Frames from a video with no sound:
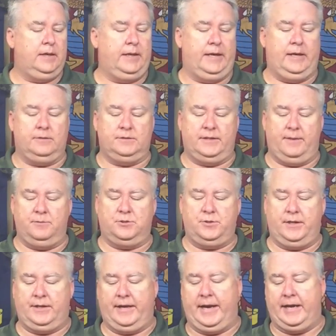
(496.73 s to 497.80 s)
I'll
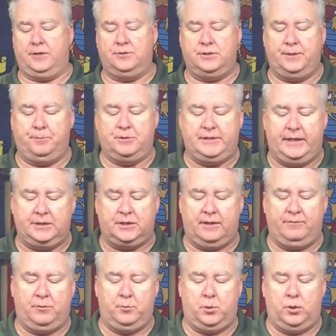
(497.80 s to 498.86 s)
demonstrate the accuracy potential
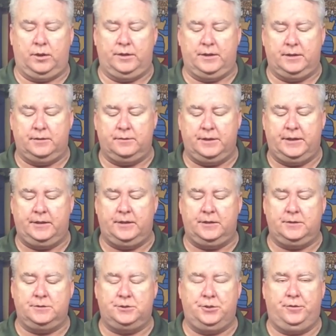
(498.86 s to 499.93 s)
of it more in
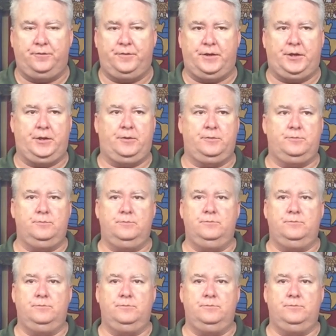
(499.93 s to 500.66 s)
the shooting video